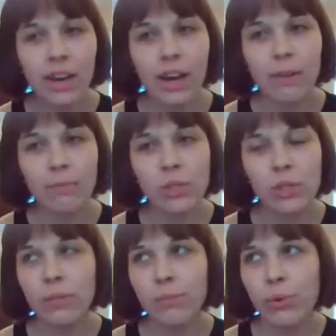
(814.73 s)

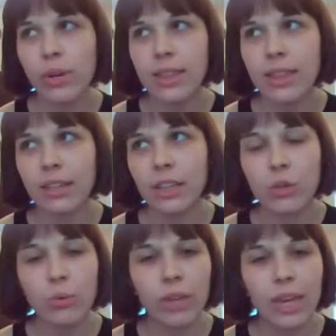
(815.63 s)
to the point that
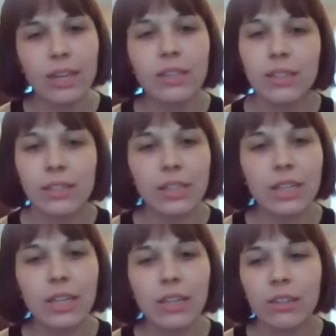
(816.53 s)
like you can't
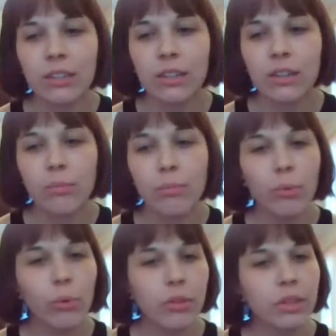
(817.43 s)
see
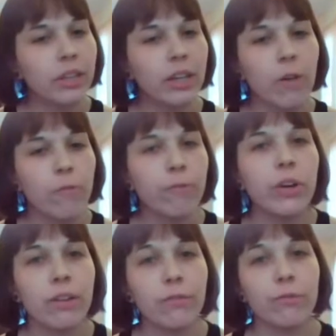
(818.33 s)
more than like a
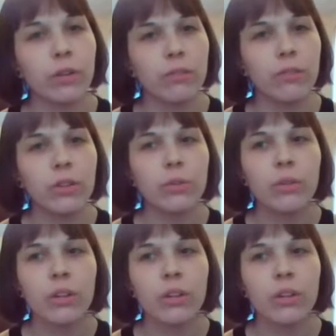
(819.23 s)
foot in front of you.